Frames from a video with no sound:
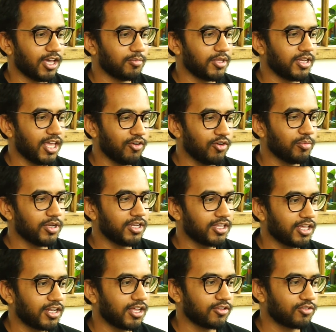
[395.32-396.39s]
I mean, everybody
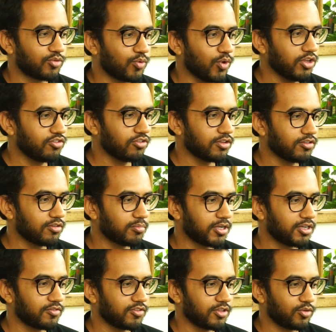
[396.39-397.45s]
can ask questions,
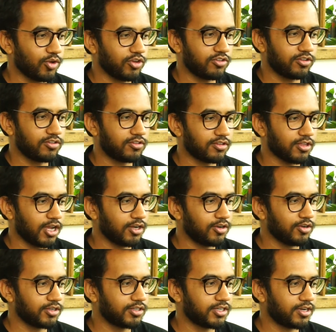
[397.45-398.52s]
but if the questions are
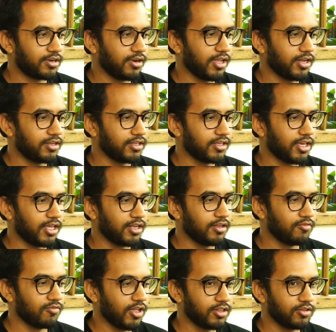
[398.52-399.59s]
not creating
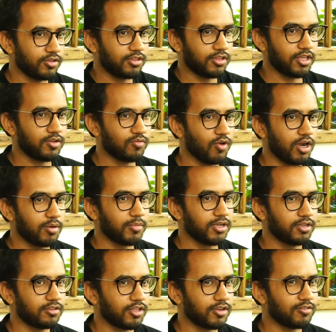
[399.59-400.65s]
any value in the
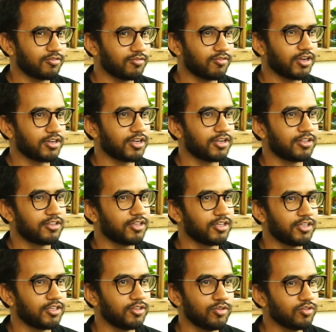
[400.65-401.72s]
environment, then what are
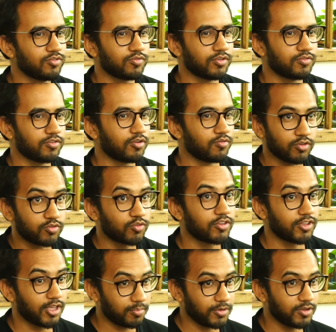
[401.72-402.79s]
they useful for? Which
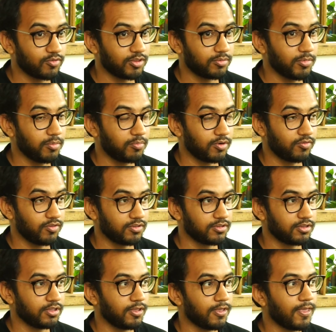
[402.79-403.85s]
was happening with me
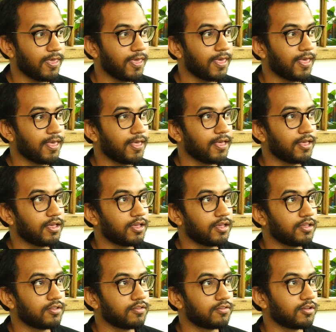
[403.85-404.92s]
previously.
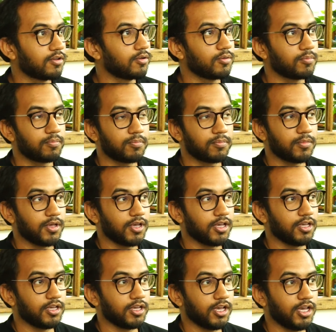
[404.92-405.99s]
So
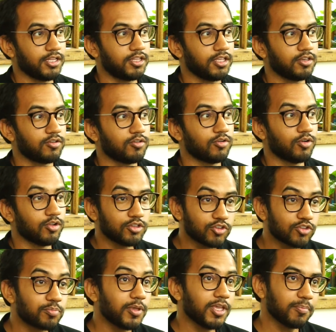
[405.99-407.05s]
I think all
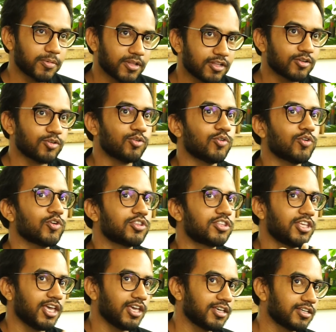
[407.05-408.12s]
those people who
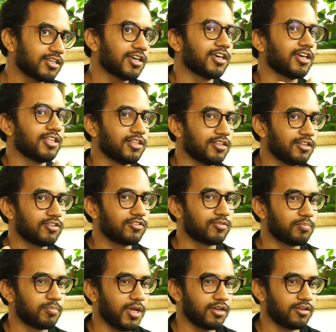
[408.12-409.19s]
think in
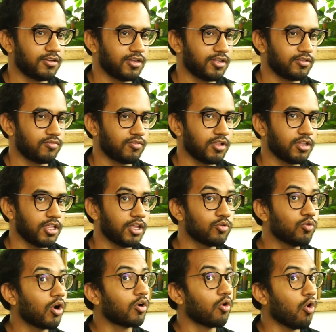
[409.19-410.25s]
this pattern as well,
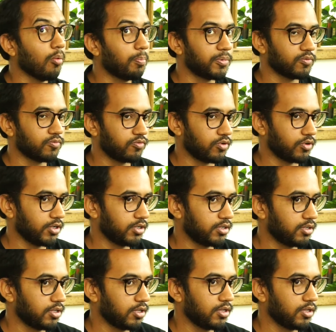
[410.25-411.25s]
and who are open for it,